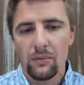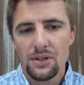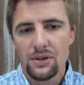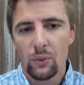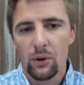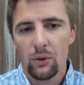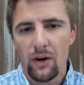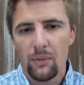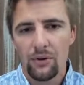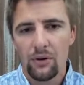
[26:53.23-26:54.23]
missed your window of
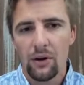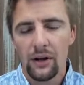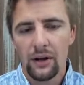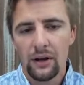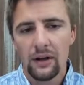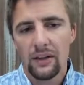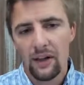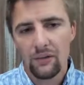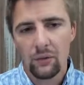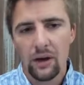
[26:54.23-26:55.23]
opportunity, and
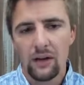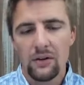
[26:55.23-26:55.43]
that's okay.